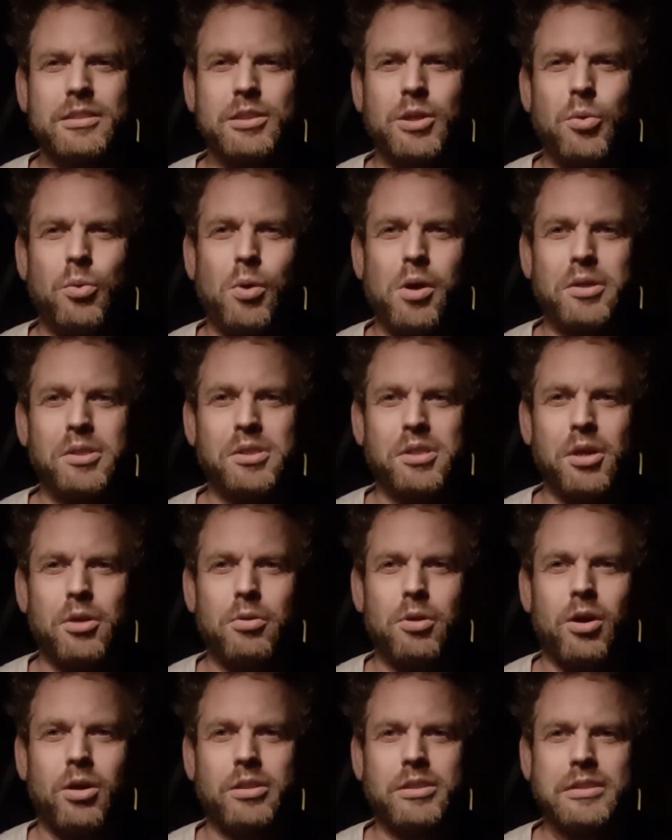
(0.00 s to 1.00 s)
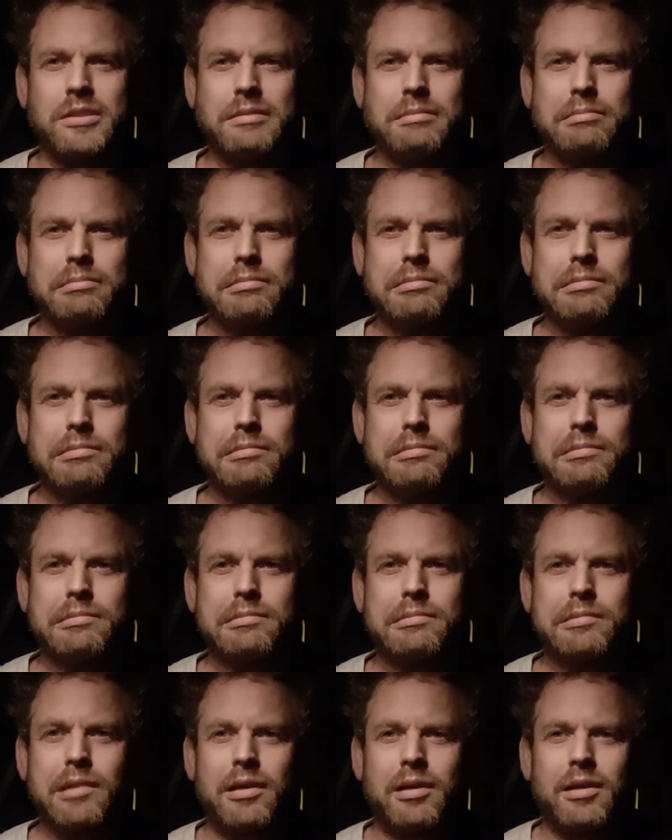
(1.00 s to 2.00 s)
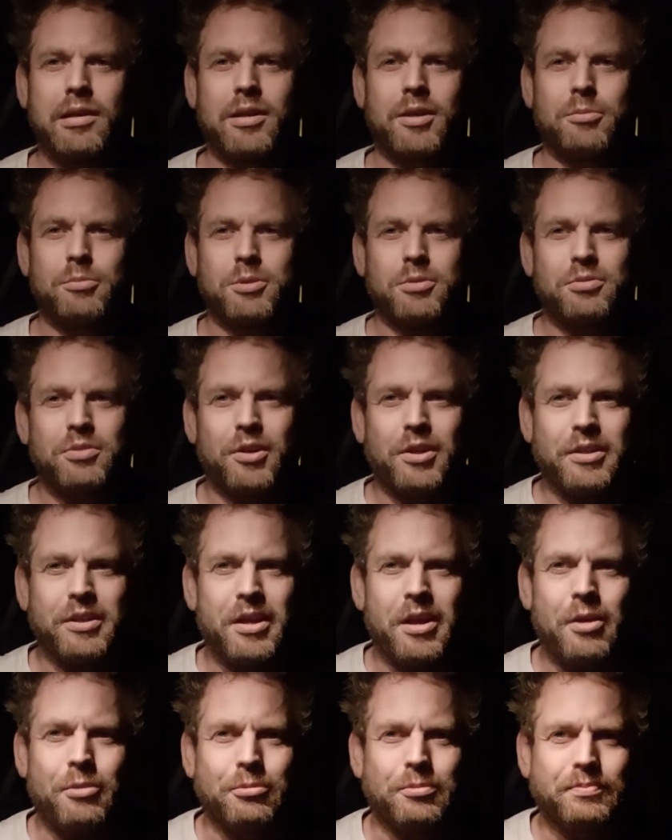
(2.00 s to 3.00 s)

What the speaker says: quite so high. We'll find out.